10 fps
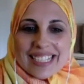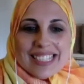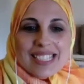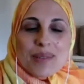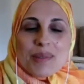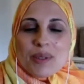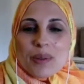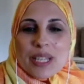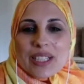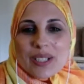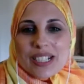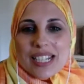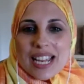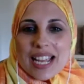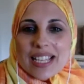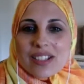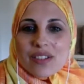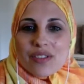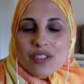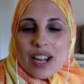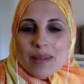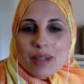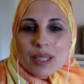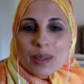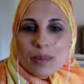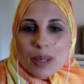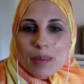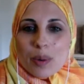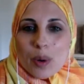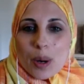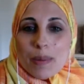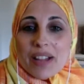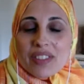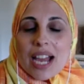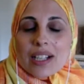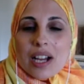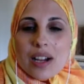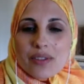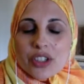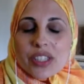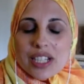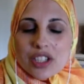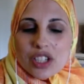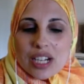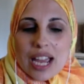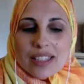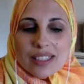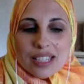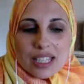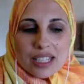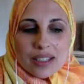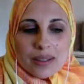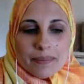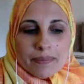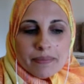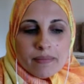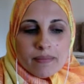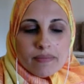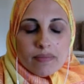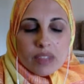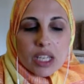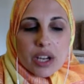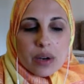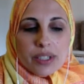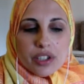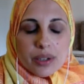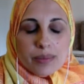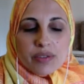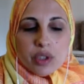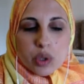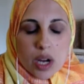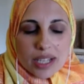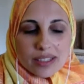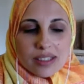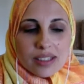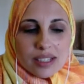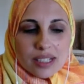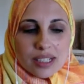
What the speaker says: some of what we learned today to frame a little bit more about that conversation. I think, in terms of trust,